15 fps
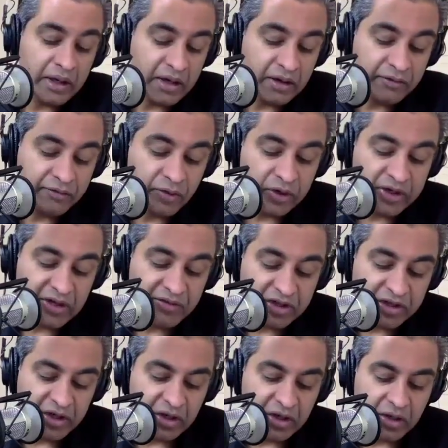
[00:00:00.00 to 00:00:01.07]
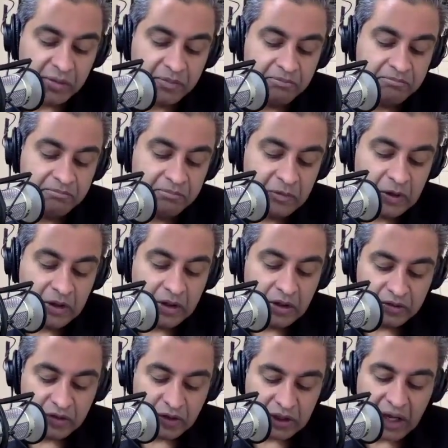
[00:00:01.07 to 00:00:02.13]
uh, for a given year.
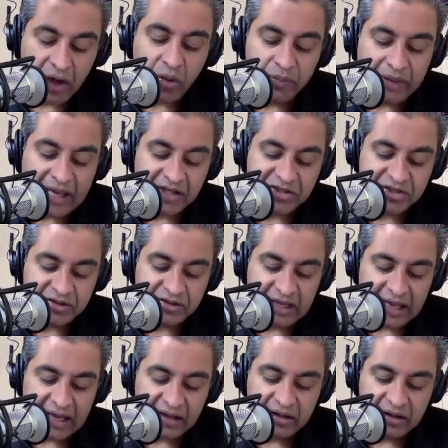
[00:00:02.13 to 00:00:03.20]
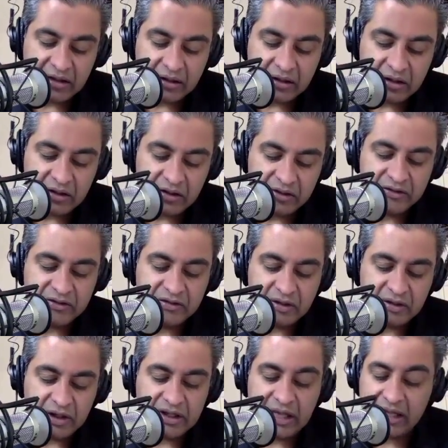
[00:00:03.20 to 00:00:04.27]
So now imagine that
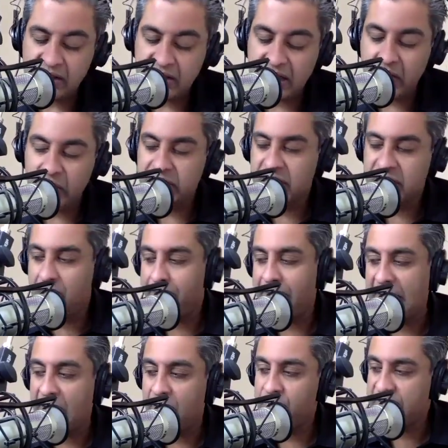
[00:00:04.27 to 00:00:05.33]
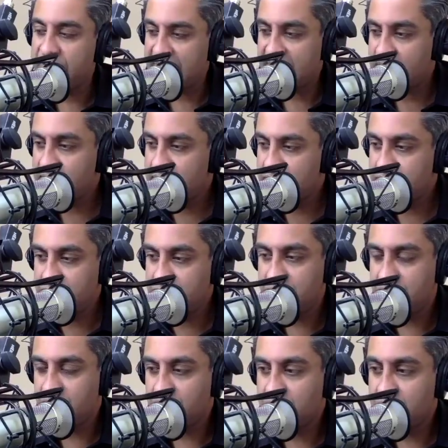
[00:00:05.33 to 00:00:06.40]
is again, now it's compounding
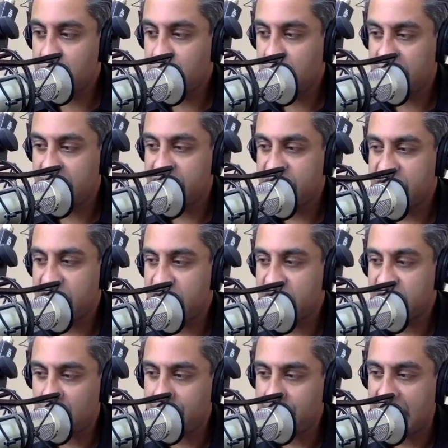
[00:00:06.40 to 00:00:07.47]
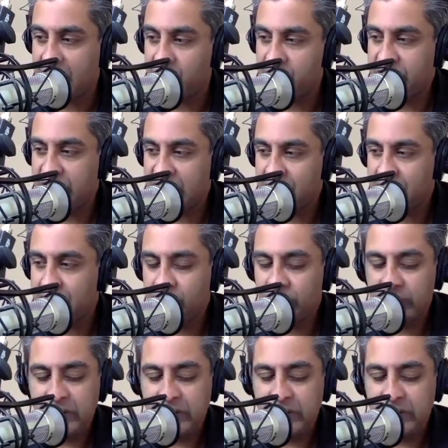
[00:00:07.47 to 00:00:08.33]
too, right? This is compounding.